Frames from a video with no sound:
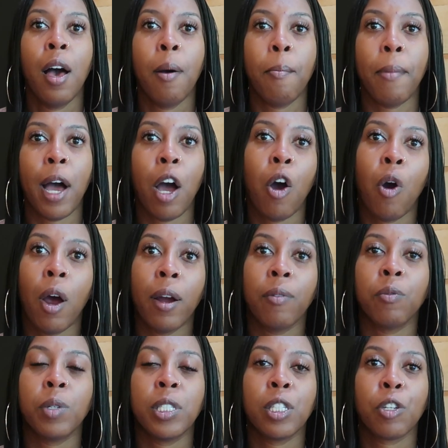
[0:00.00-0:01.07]
My heart
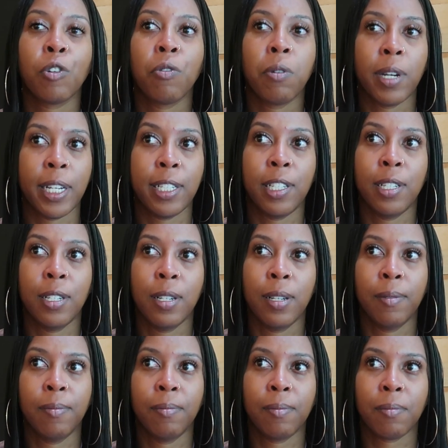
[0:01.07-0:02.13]
was crushed.
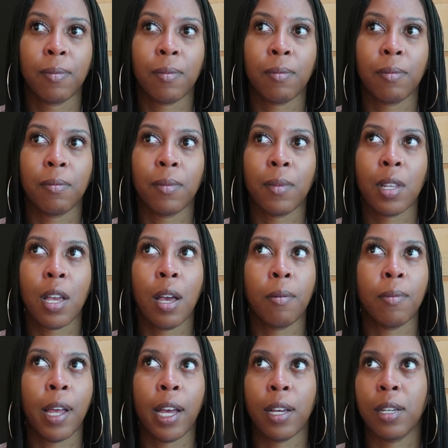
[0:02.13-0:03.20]

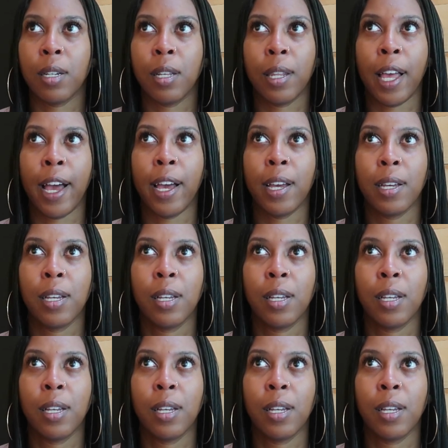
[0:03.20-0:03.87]
I'm not gonna lie.